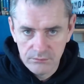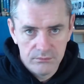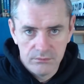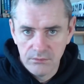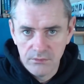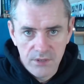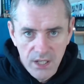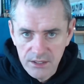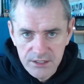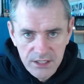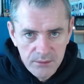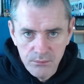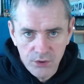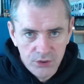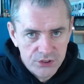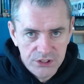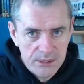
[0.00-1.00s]
Nothing
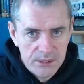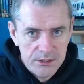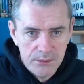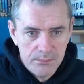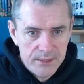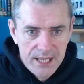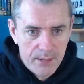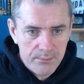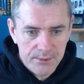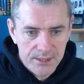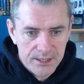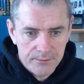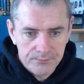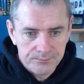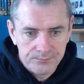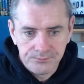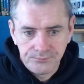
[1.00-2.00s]
much seemed to be happening.
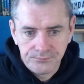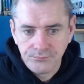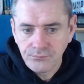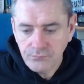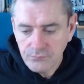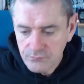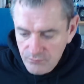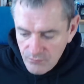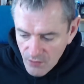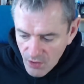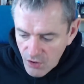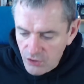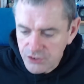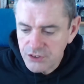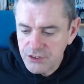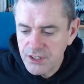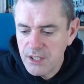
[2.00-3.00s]

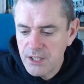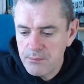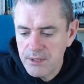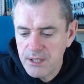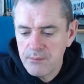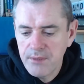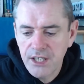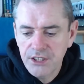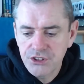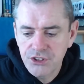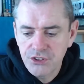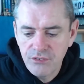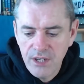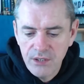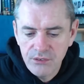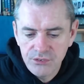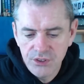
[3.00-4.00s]
Other than a bit of marching
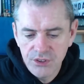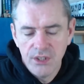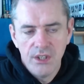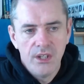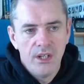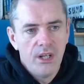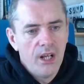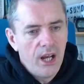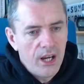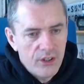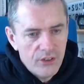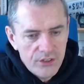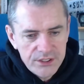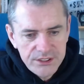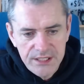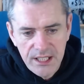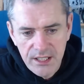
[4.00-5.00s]
around. I
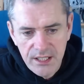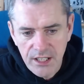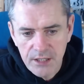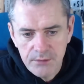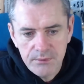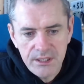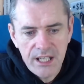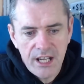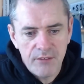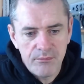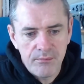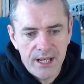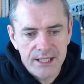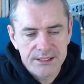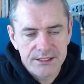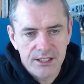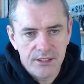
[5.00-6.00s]
understand a lot of them didn't have
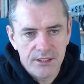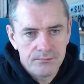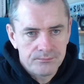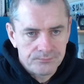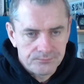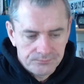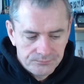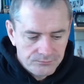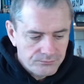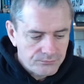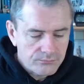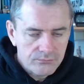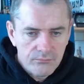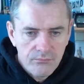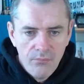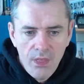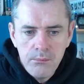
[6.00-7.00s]
masks on.
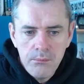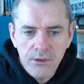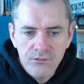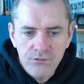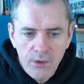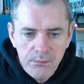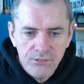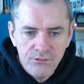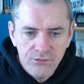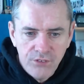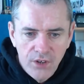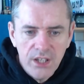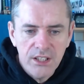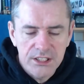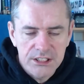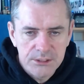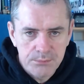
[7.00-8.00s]
But from a
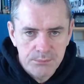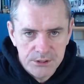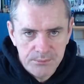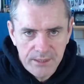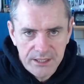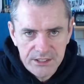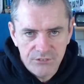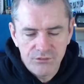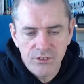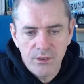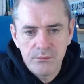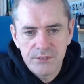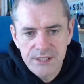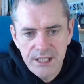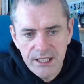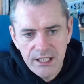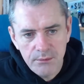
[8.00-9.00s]
violence perspective, from
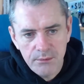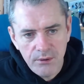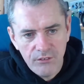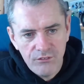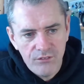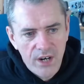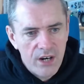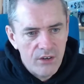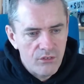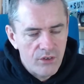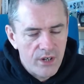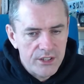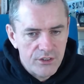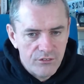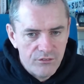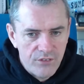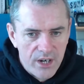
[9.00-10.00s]
thinking about far right
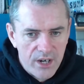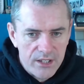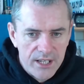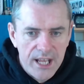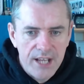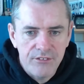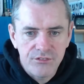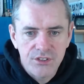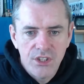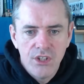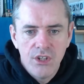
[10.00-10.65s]
or far left,